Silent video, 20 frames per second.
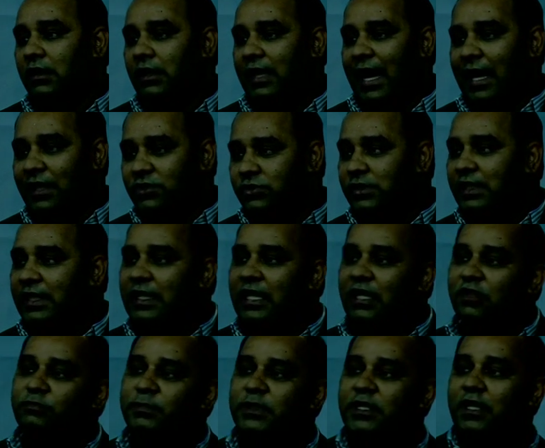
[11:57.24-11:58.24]
Actually,
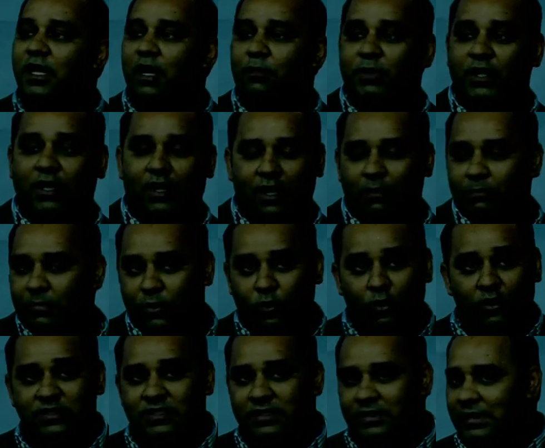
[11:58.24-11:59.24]
government coming up, New
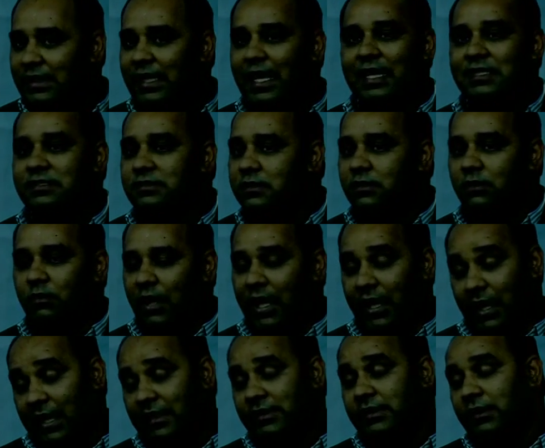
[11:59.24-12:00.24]
York City has
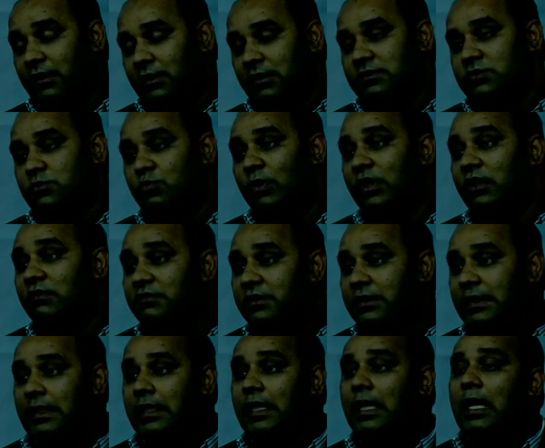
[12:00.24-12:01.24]
I think it's one of
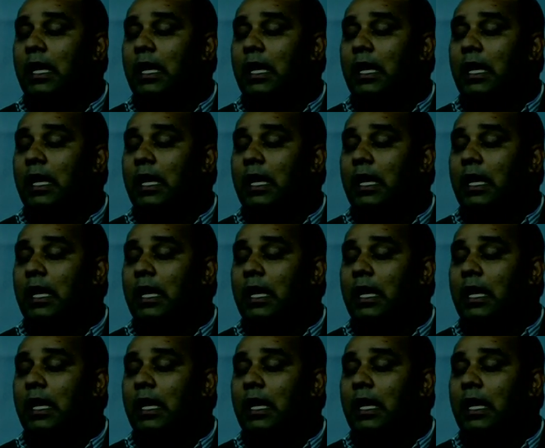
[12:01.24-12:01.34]
the